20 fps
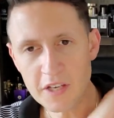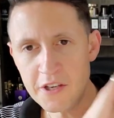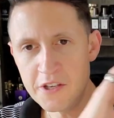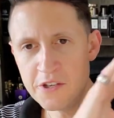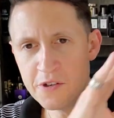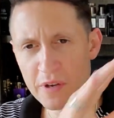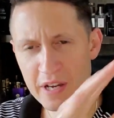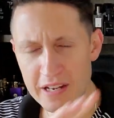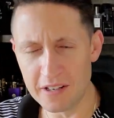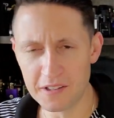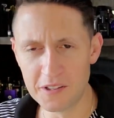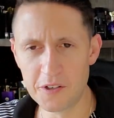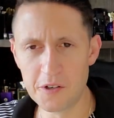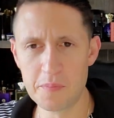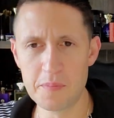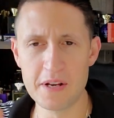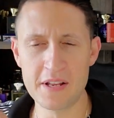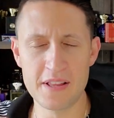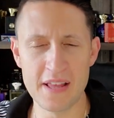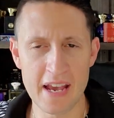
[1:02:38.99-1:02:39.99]
You get a little
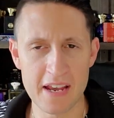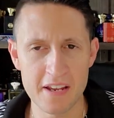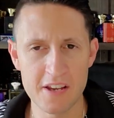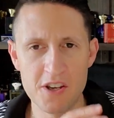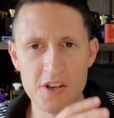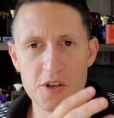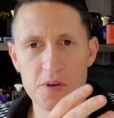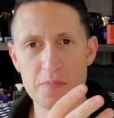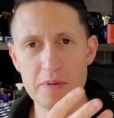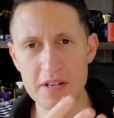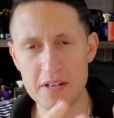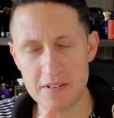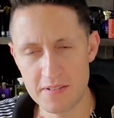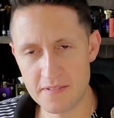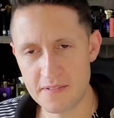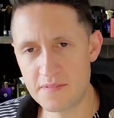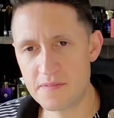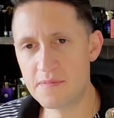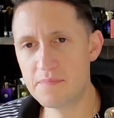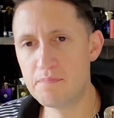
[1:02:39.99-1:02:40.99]
bit of that
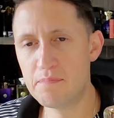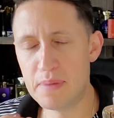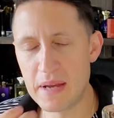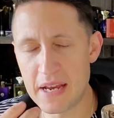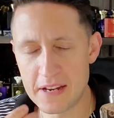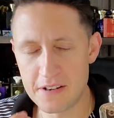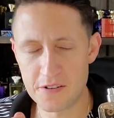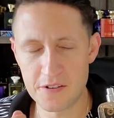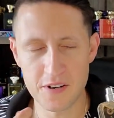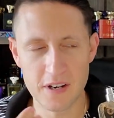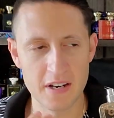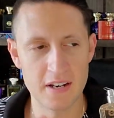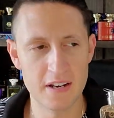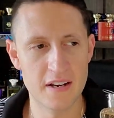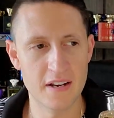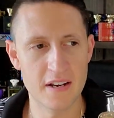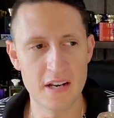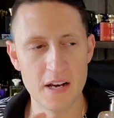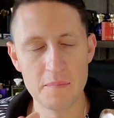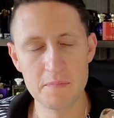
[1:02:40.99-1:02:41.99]
cumin bit you're going
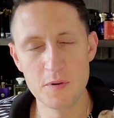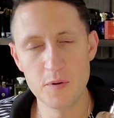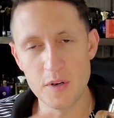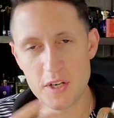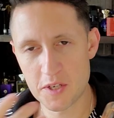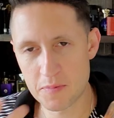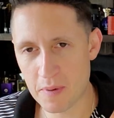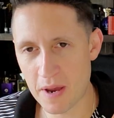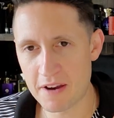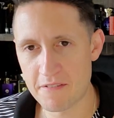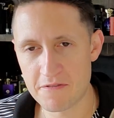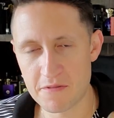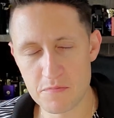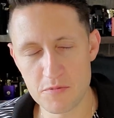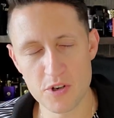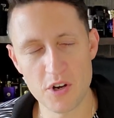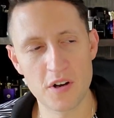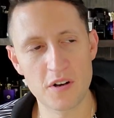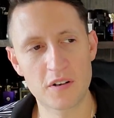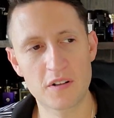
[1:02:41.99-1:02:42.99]
to come to expect from
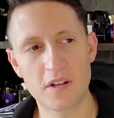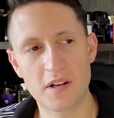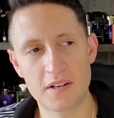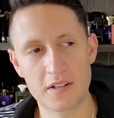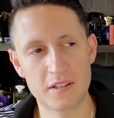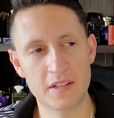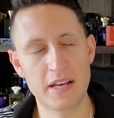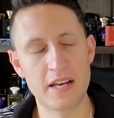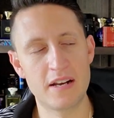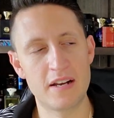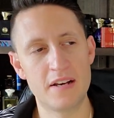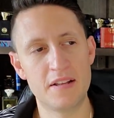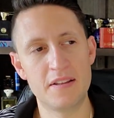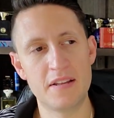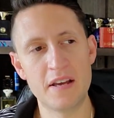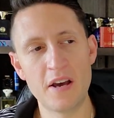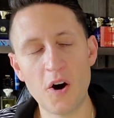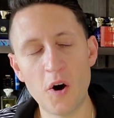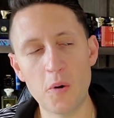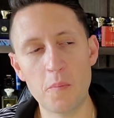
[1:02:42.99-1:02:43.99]
Jean-Claude Ellena in
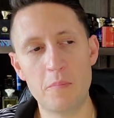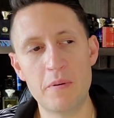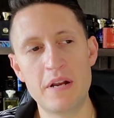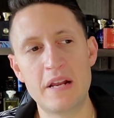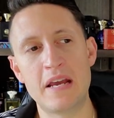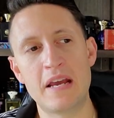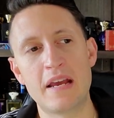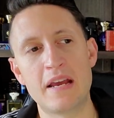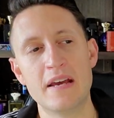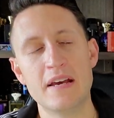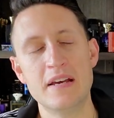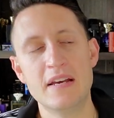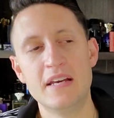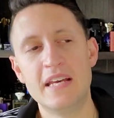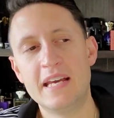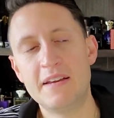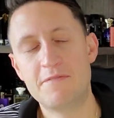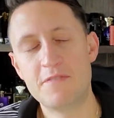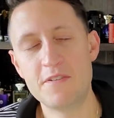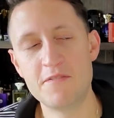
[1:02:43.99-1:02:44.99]
the opening.
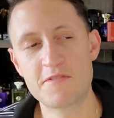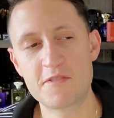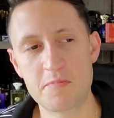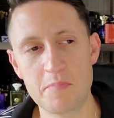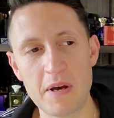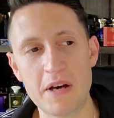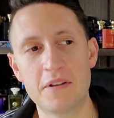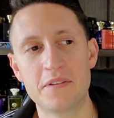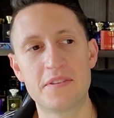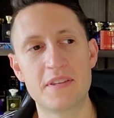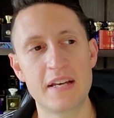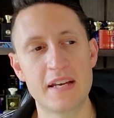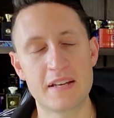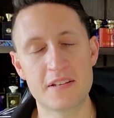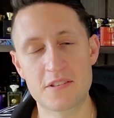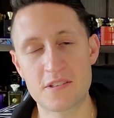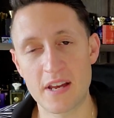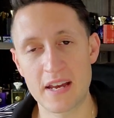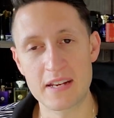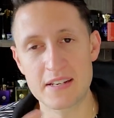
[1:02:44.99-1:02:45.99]
If you've smelled
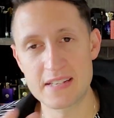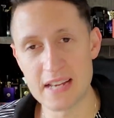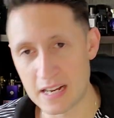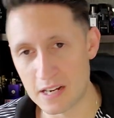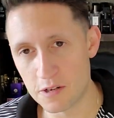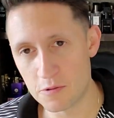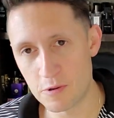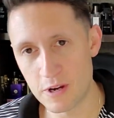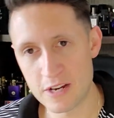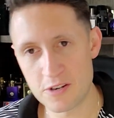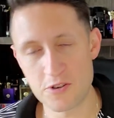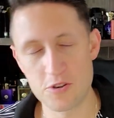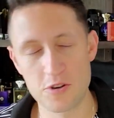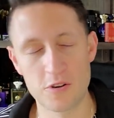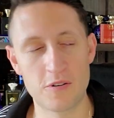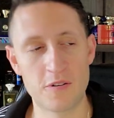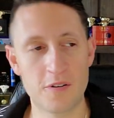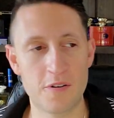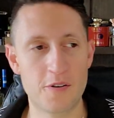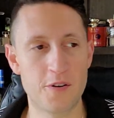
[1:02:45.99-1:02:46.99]
things like Declaration
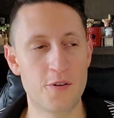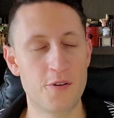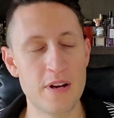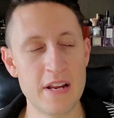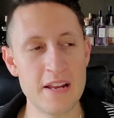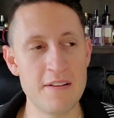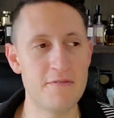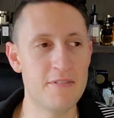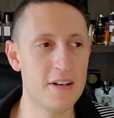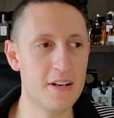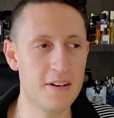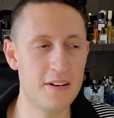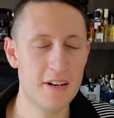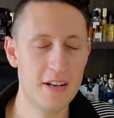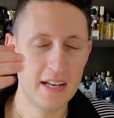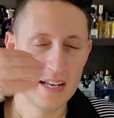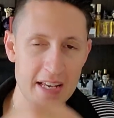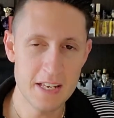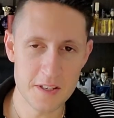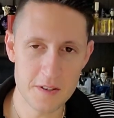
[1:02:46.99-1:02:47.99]
or even
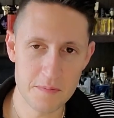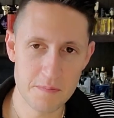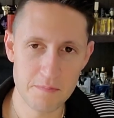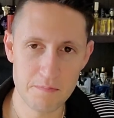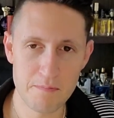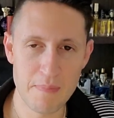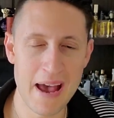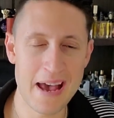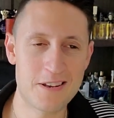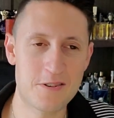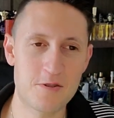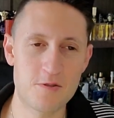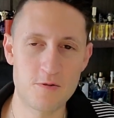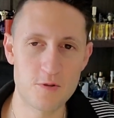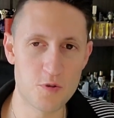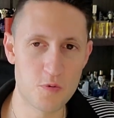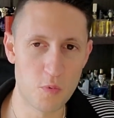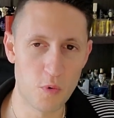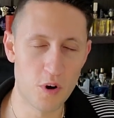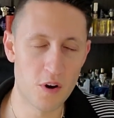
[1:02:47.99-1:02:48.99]
his
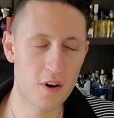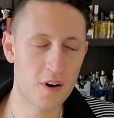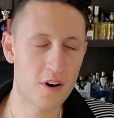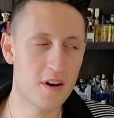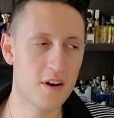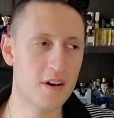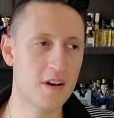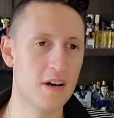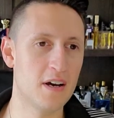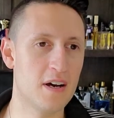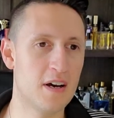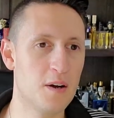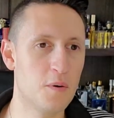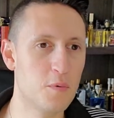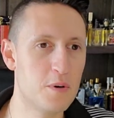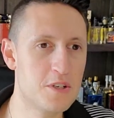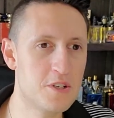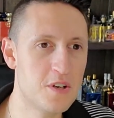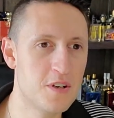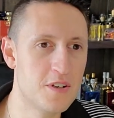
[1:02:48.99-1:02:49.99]
master's work, uh,
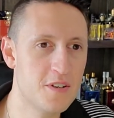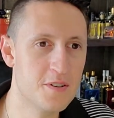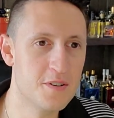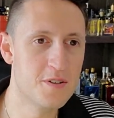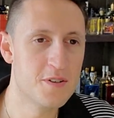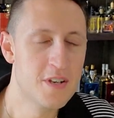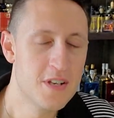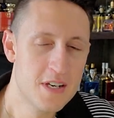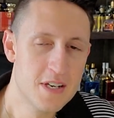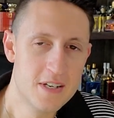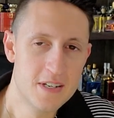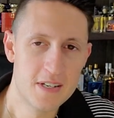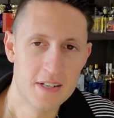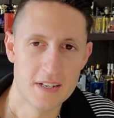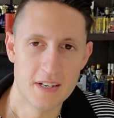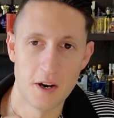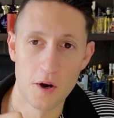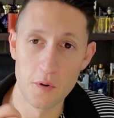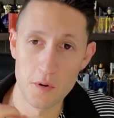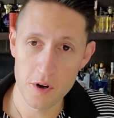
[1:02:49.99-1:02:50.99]
which is
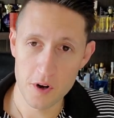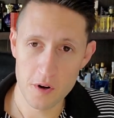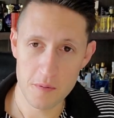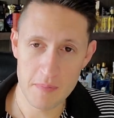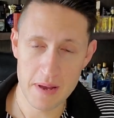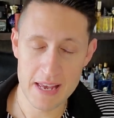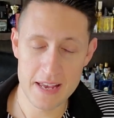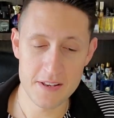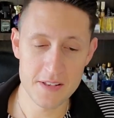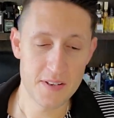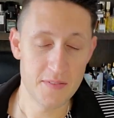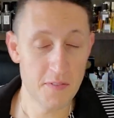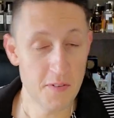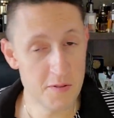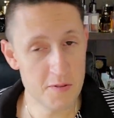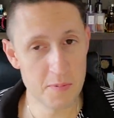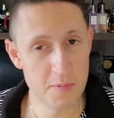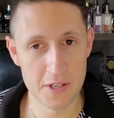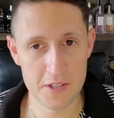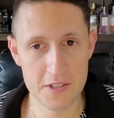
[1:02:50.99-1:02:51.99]
Eau de Hermes, if you
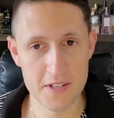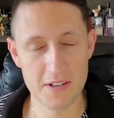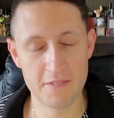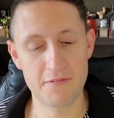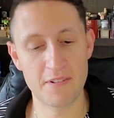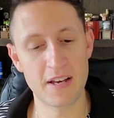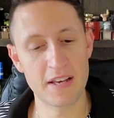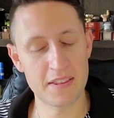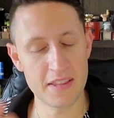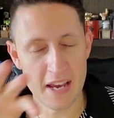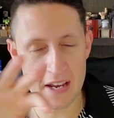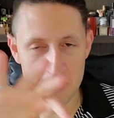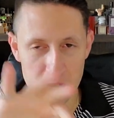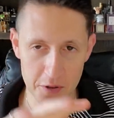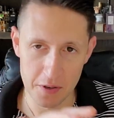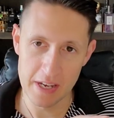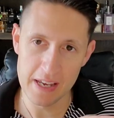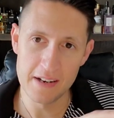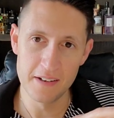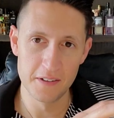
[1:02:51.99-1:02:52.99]
smelled stuff like that, you'll
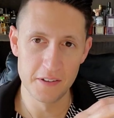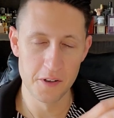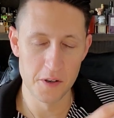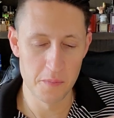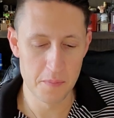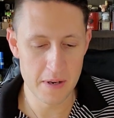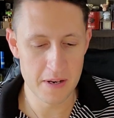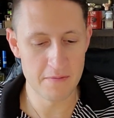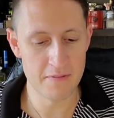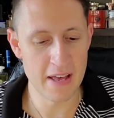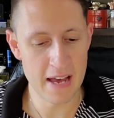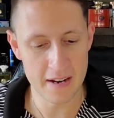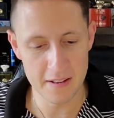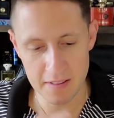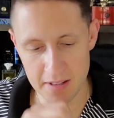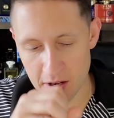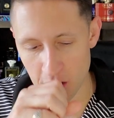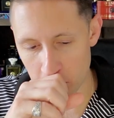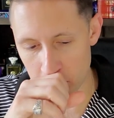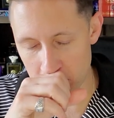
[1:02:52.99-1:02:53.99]
get a little bit of that
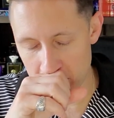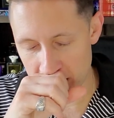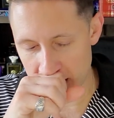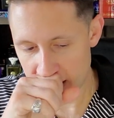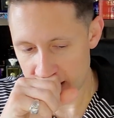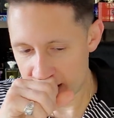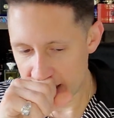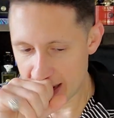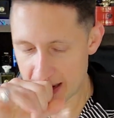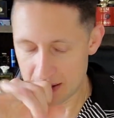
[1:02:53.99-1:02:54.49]
in the opening.